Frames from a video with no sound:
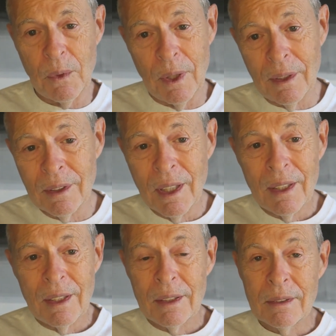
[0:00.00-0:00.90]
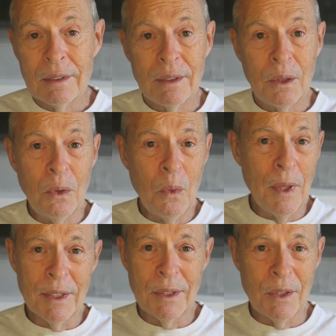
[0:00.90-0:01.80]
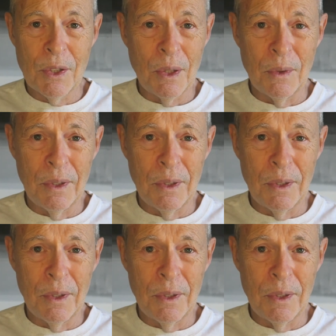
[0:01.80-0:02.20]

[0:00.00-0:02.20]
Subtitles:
Well, who wants to show